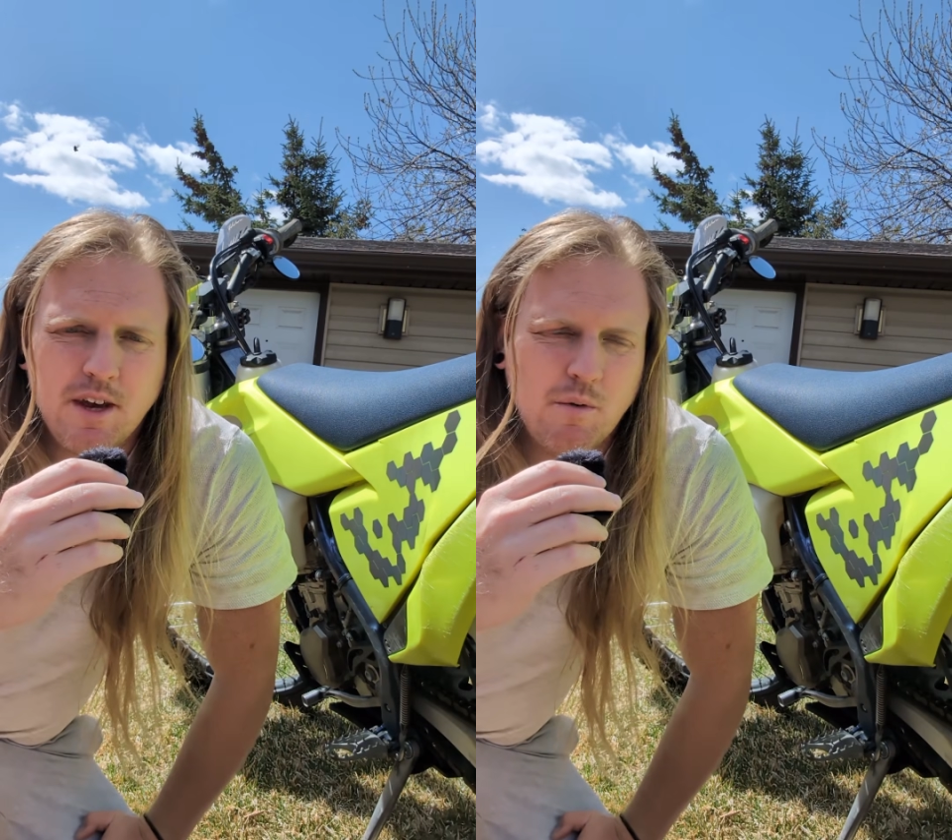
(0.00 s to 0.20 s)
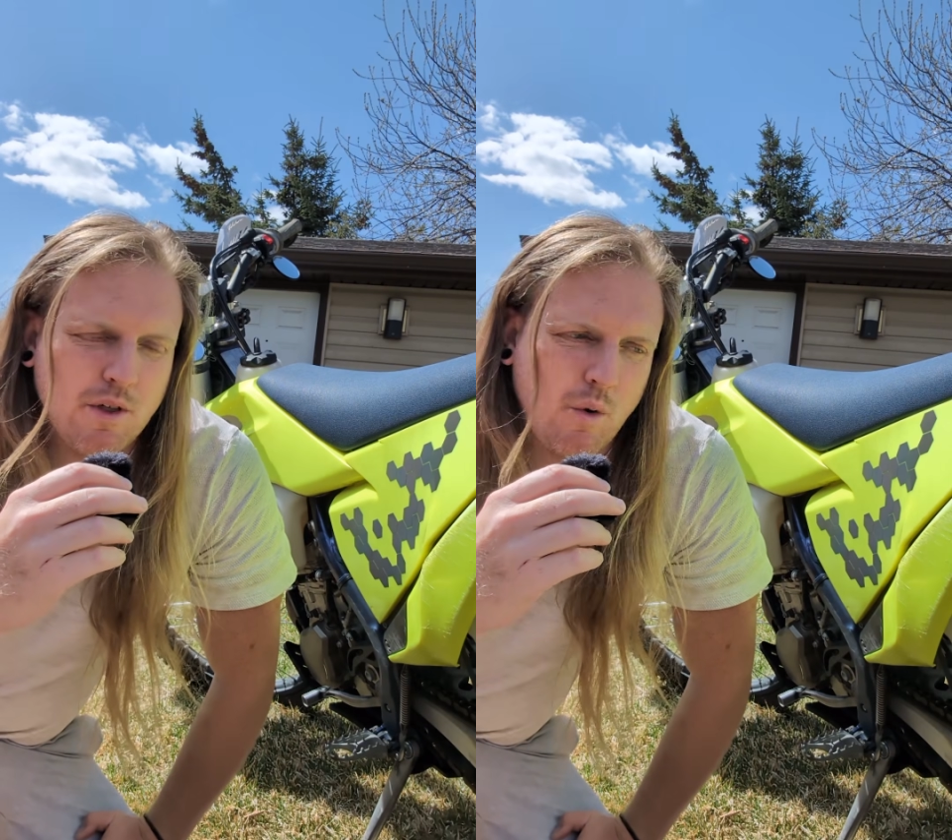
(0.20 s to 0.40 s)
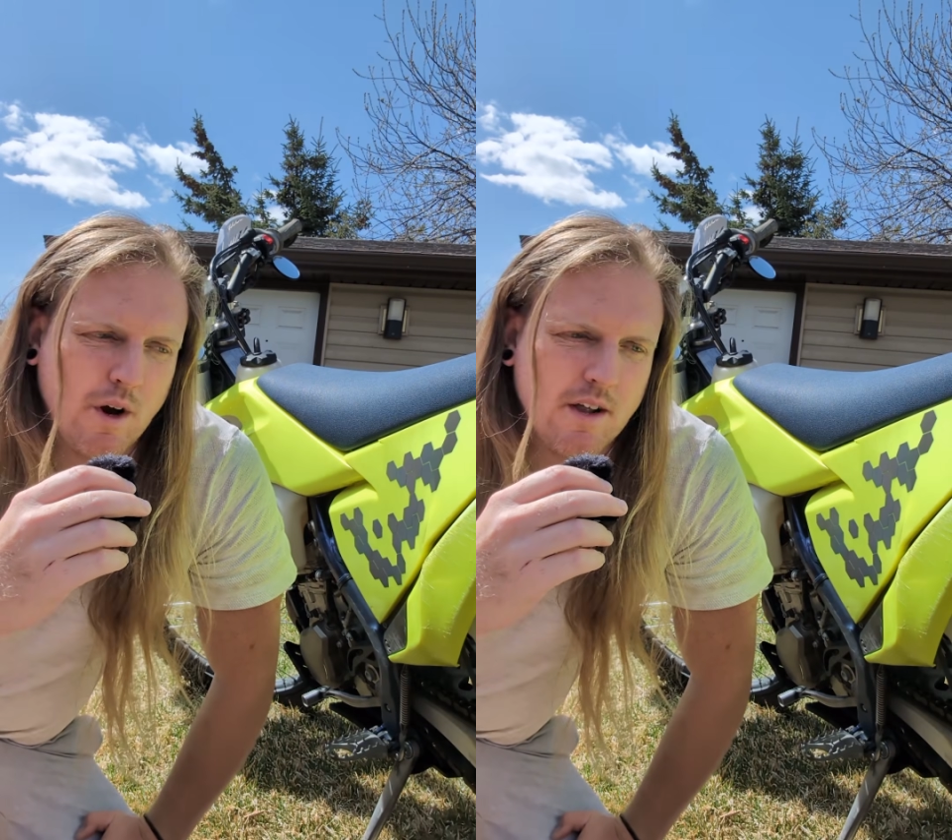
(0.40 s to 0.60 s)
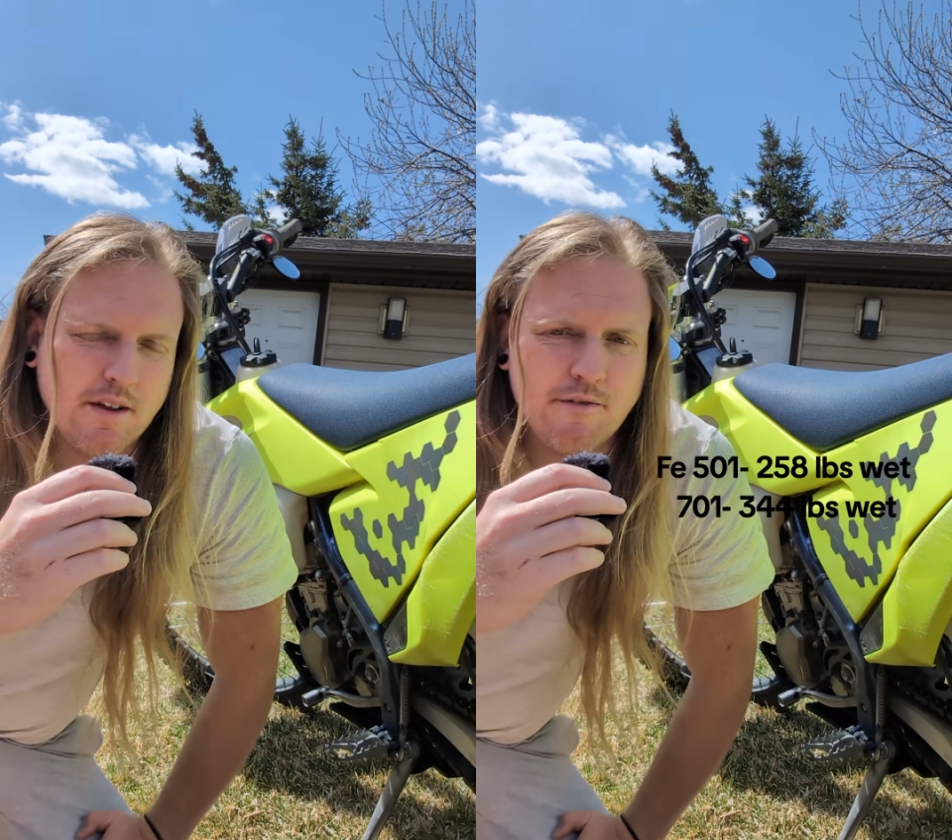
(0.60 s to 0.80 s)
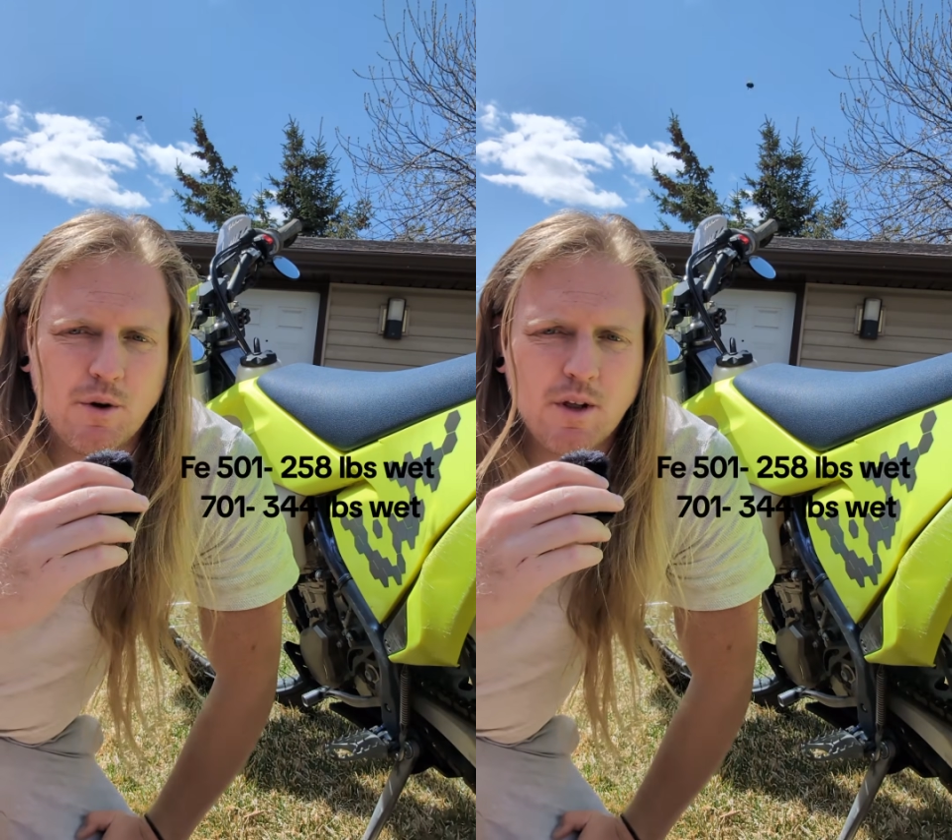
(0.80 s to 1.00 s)
with oil and
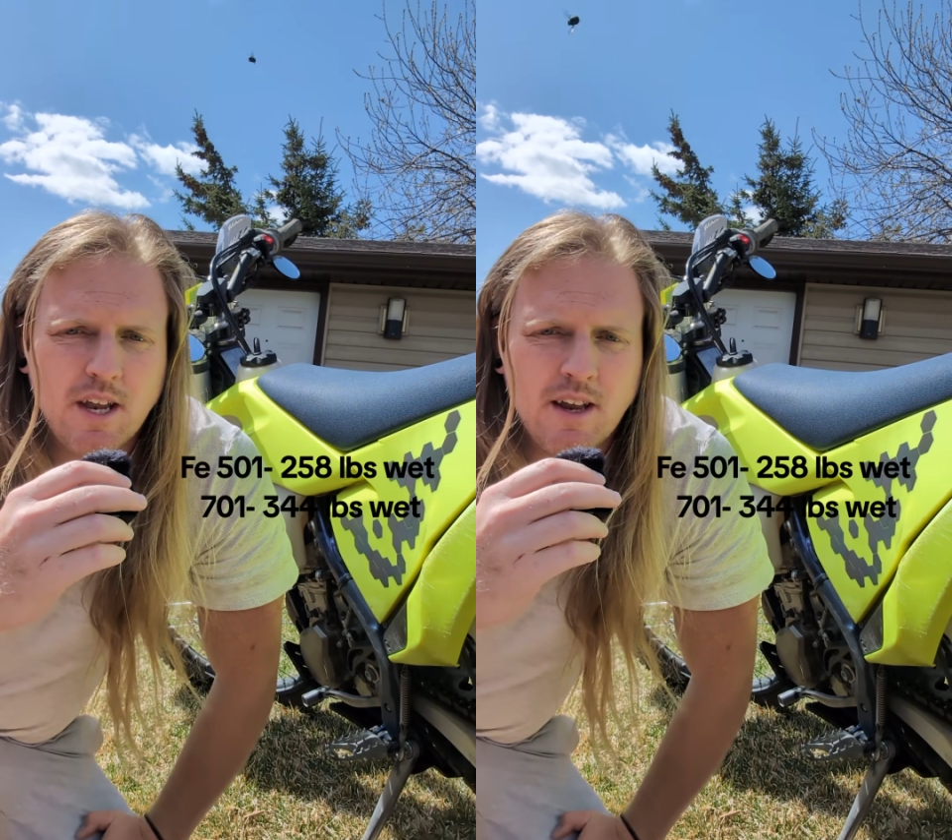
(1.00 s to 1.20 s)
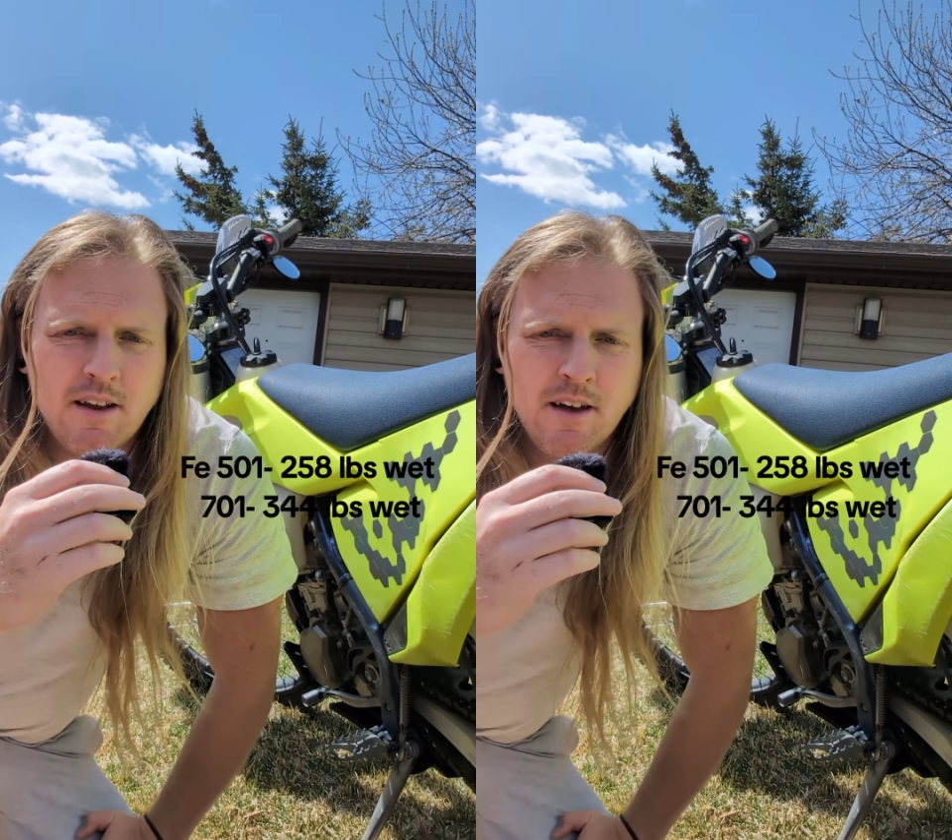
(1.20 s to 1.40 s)
fuel in it.